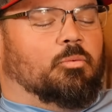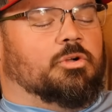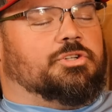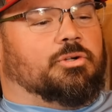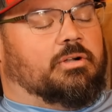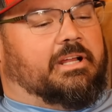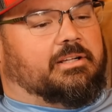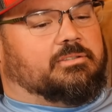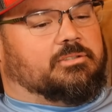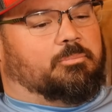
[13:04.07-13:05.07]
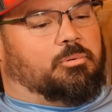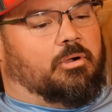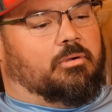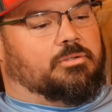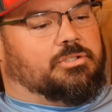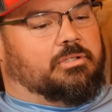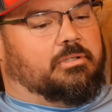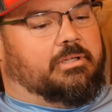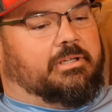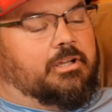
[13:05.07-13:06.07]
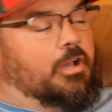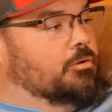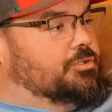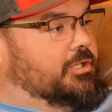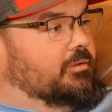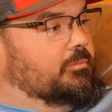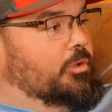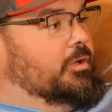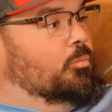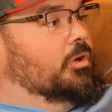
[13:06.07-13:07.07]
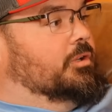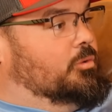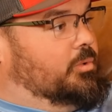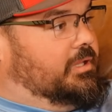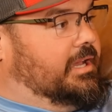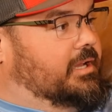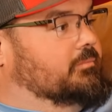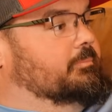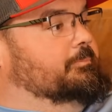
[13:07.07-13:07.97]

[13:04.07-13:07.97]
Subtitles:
What's your next approach in coaching? What do you want to do with that?